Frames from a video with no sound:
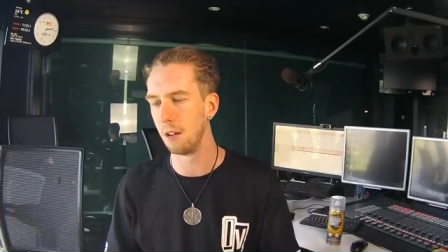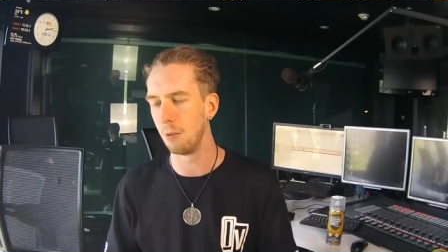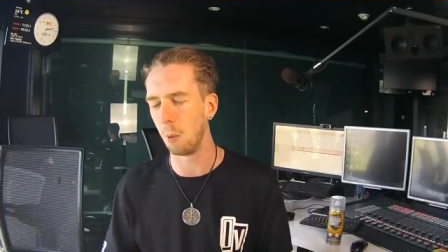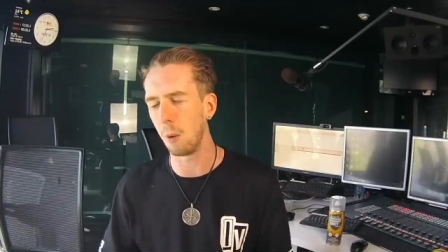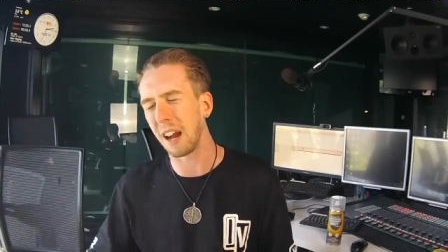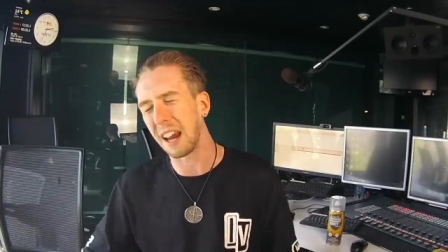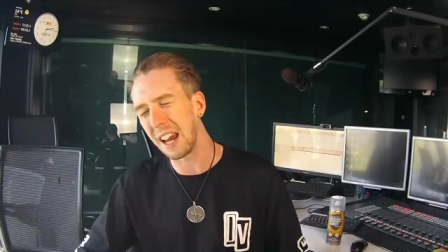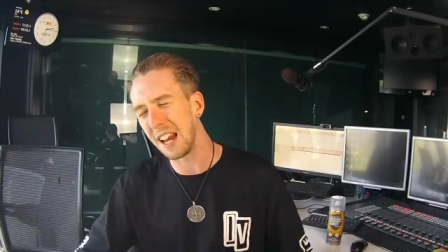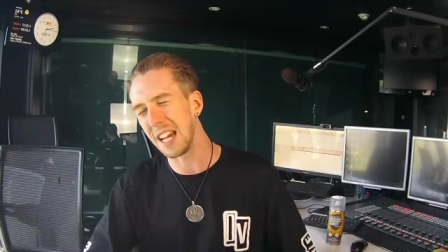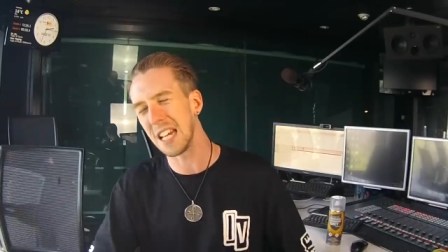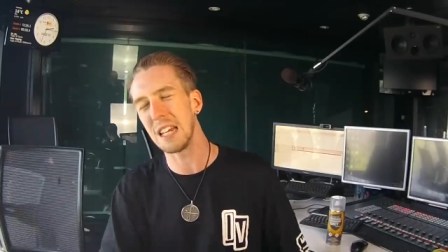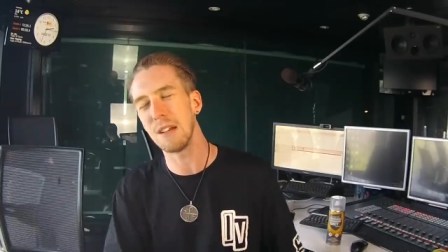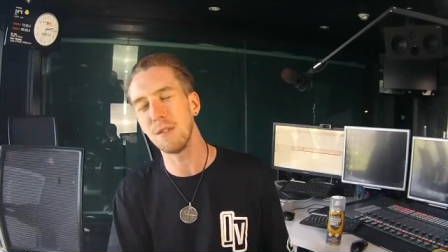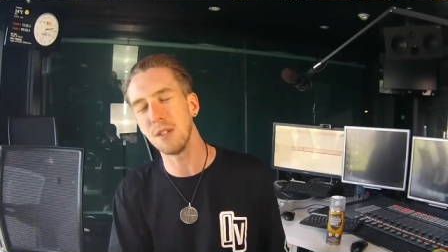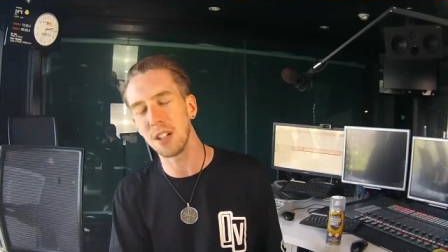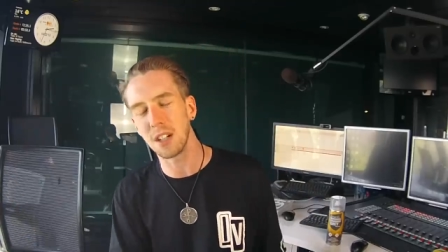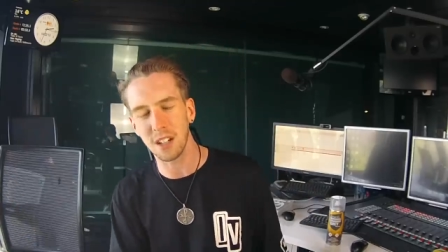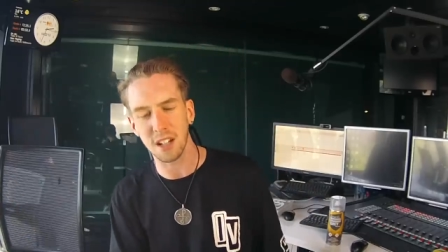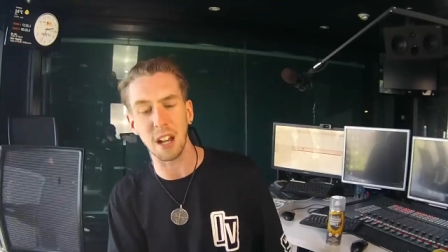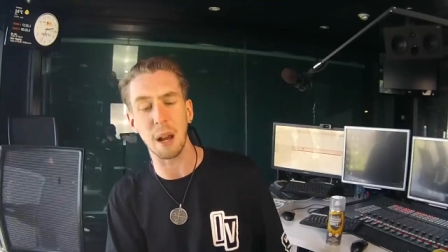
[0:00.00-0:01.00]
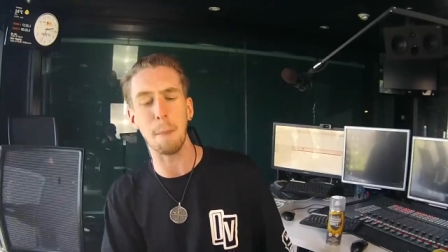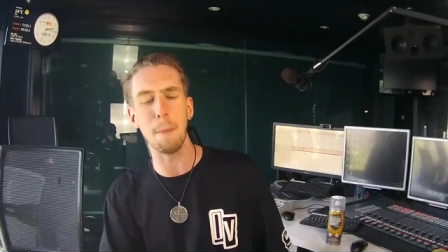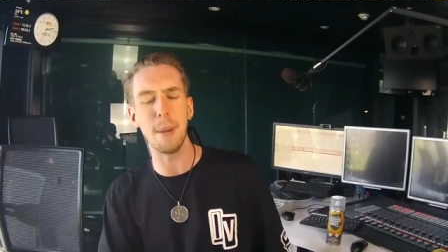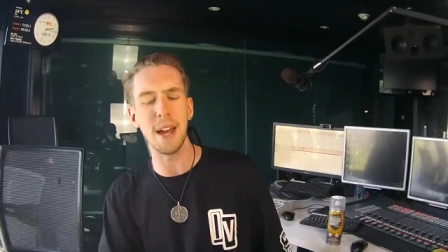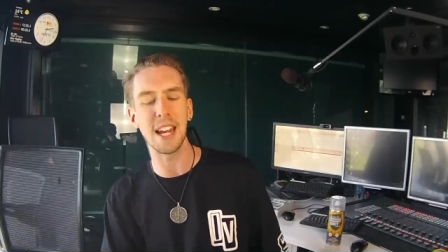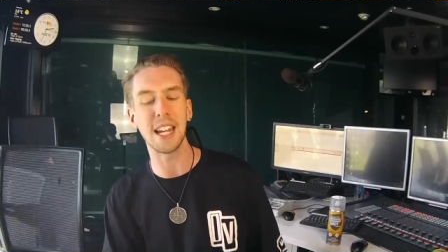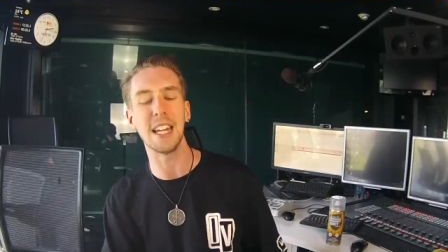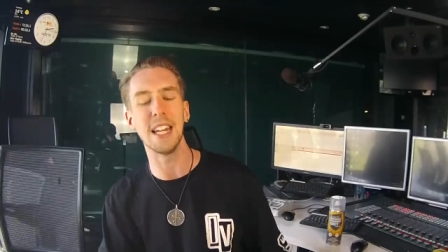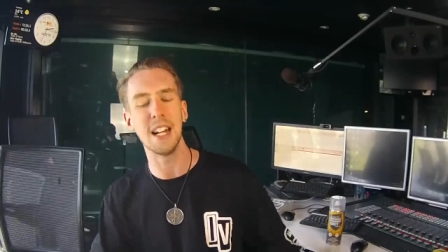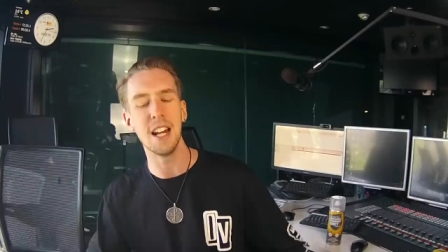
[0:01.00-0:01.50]
We ain't even gonna
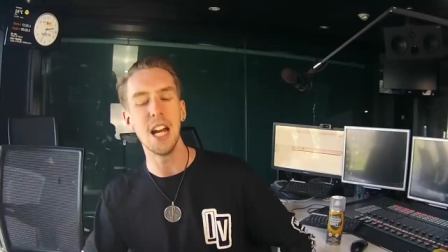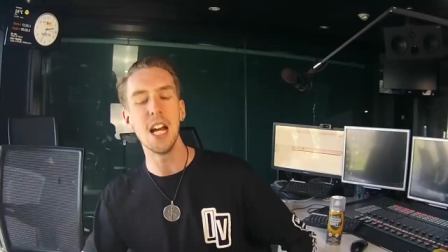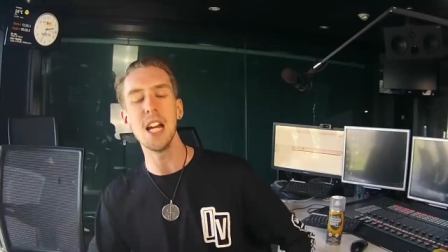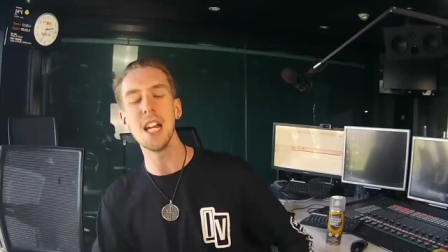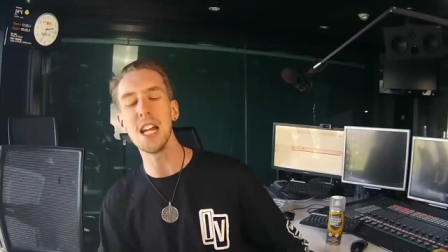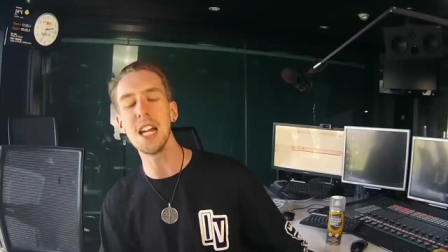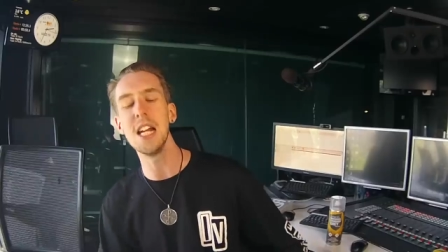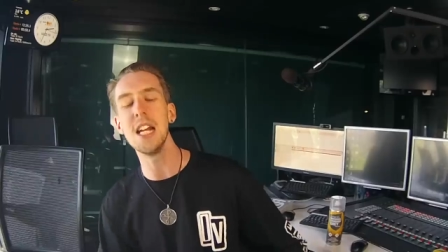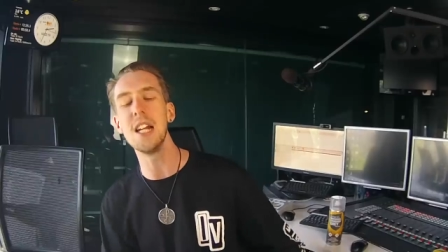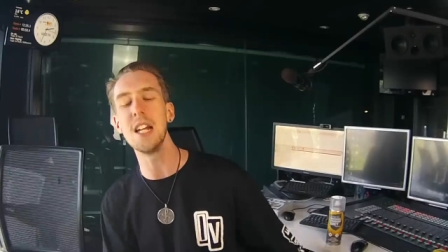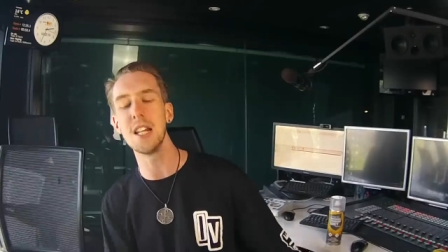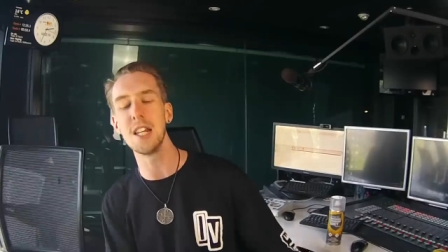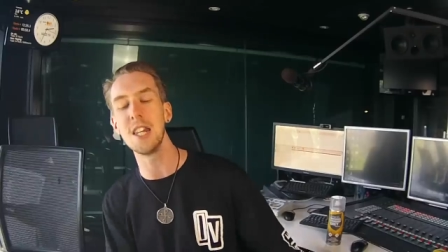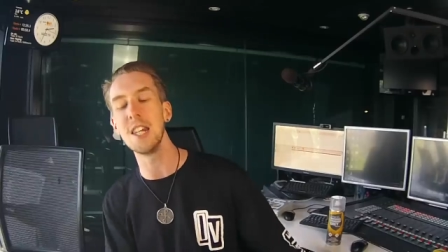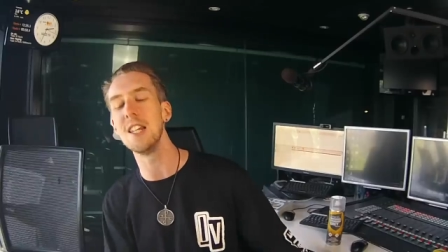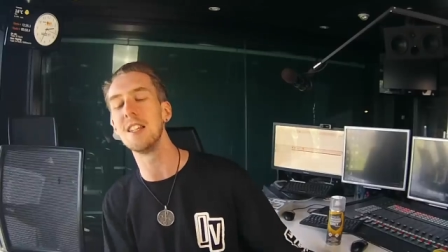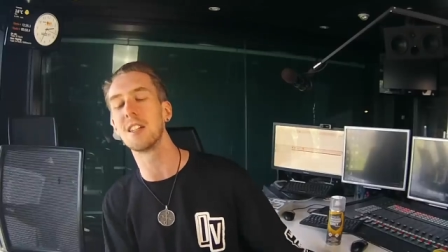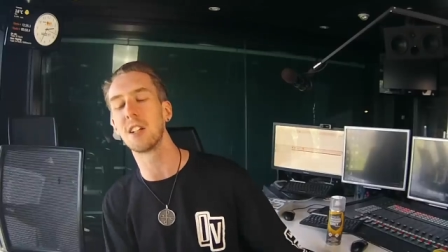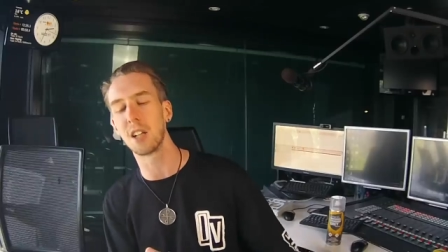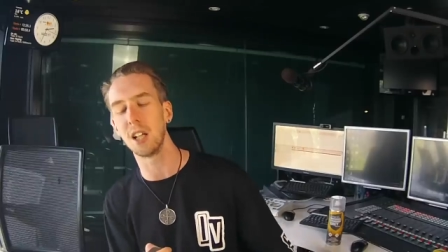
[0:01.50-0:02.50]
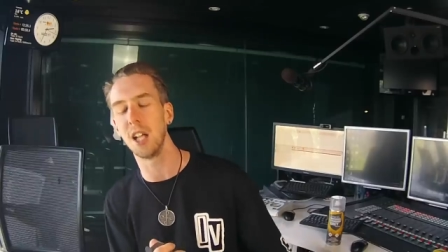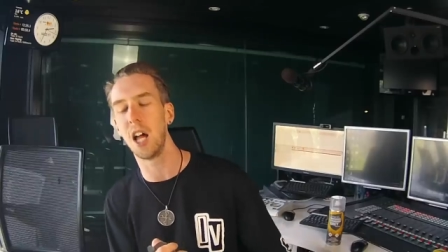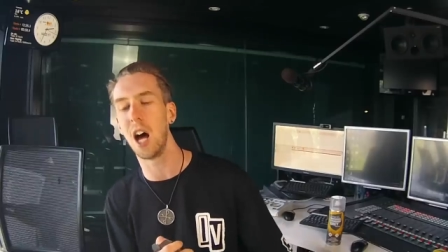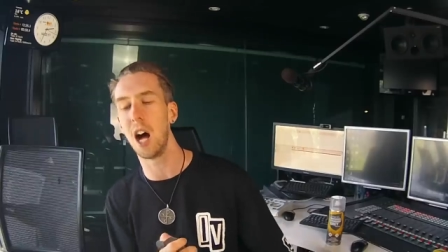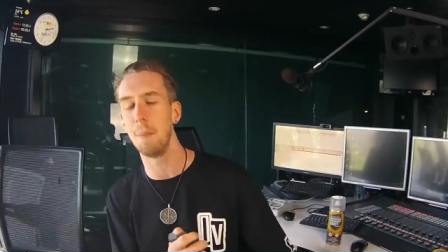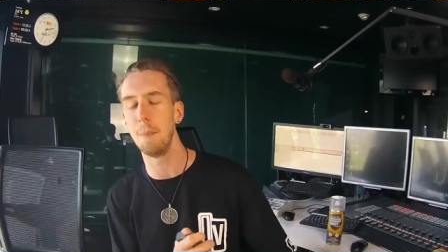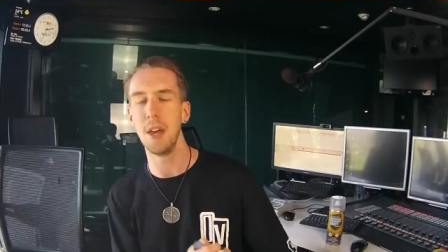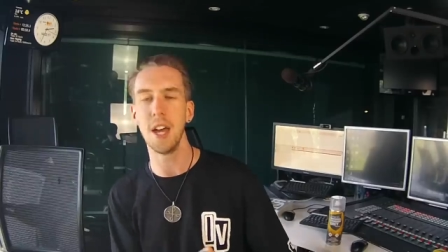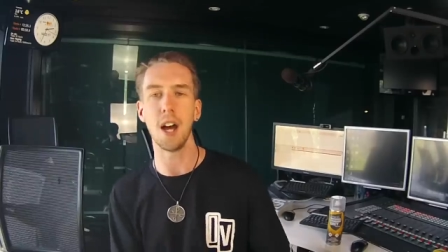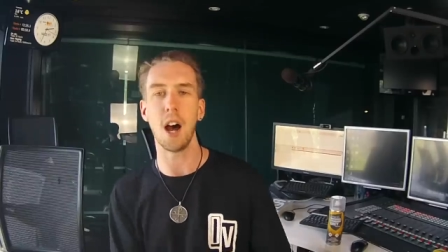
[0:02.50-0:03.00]
make it into this
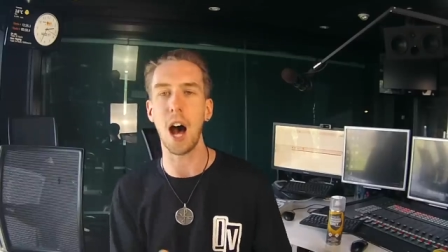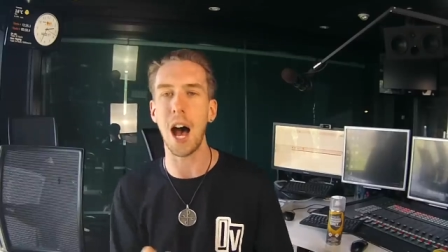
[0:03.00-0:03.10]
club.